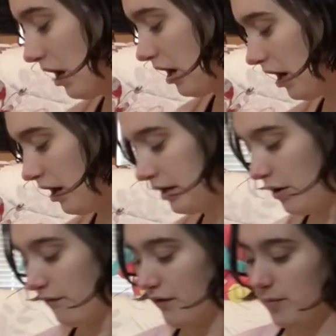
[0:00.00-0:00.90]
Now,
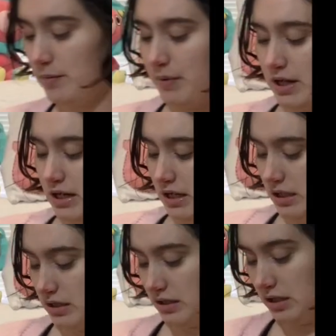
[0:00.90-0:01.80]
a Furby
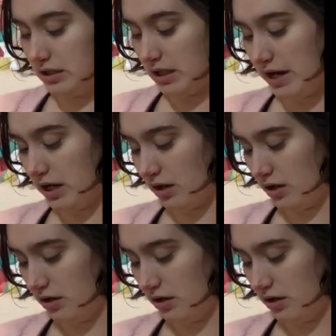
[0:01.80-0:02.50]
buddy it's like